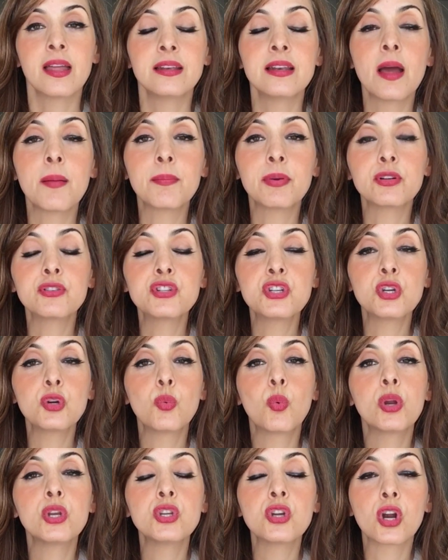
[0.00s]
Number 2,
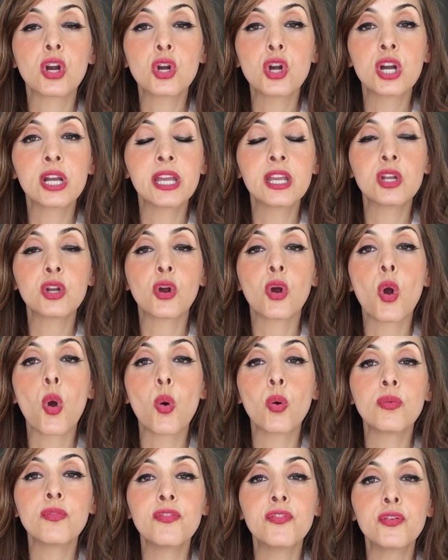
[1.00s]
when you're cooking your
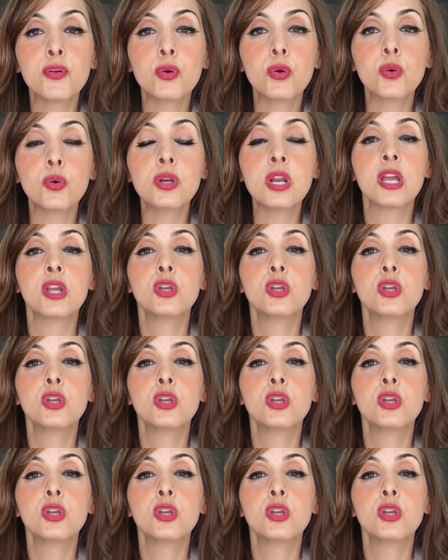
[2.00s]
own food,